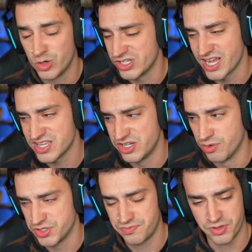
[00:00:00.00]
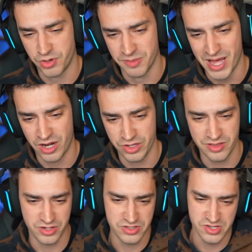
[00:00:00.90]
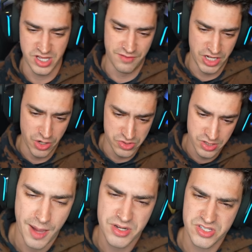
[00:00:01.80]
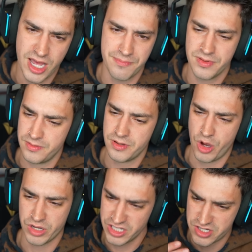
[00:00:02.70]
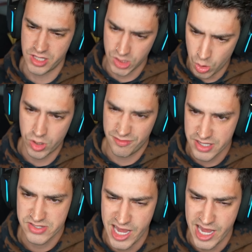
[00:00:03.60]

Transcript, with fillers: course, I guess no one's throwing the bottle either. It's just kind of a ghost. I'm gonna stop going into the lore of this